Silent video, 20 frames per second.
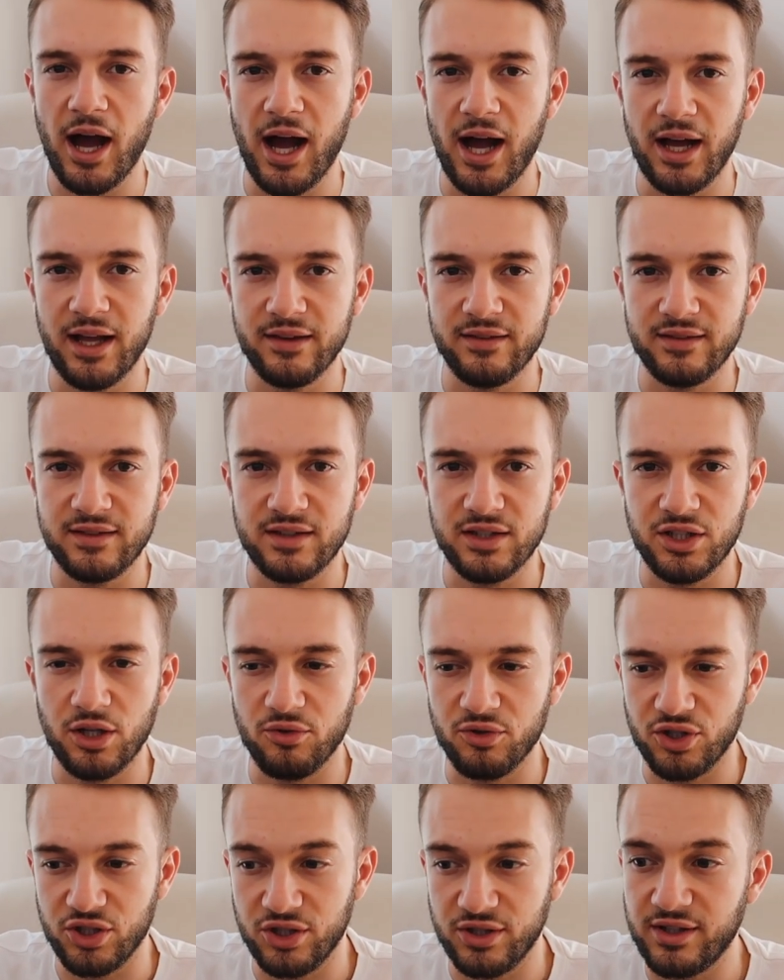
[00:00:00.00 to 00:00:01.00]
and you
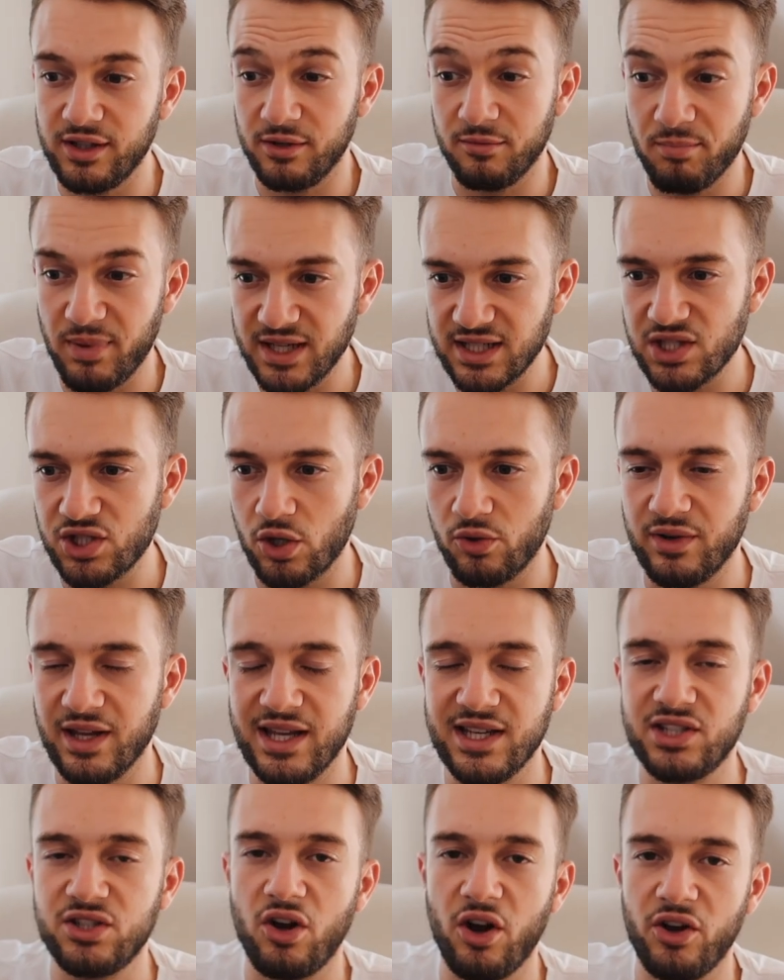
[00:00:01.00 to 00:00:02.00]
know the business owner is